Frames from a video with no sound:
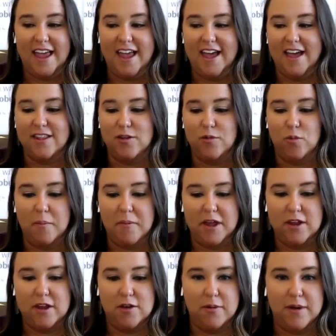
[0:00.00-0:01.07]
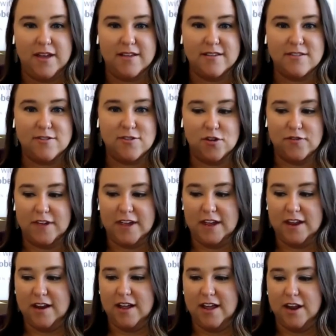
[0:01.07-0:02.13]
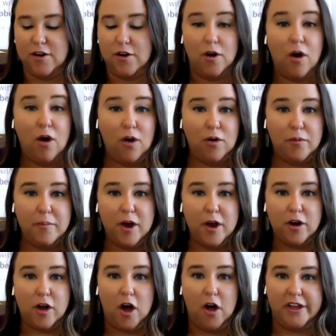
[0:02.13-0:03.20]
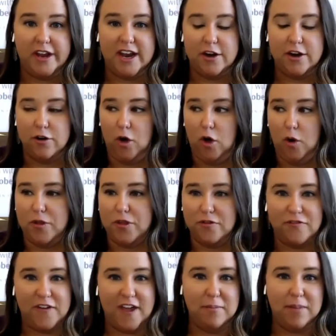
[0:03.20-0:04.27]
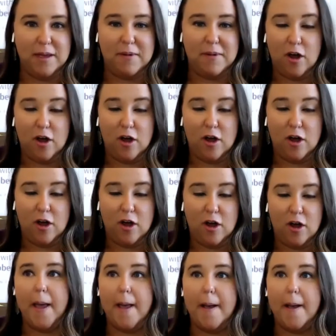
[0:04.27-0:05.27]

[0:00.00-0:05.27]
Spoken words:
and the woman who is serving in her home, her calling in her home with her family, but also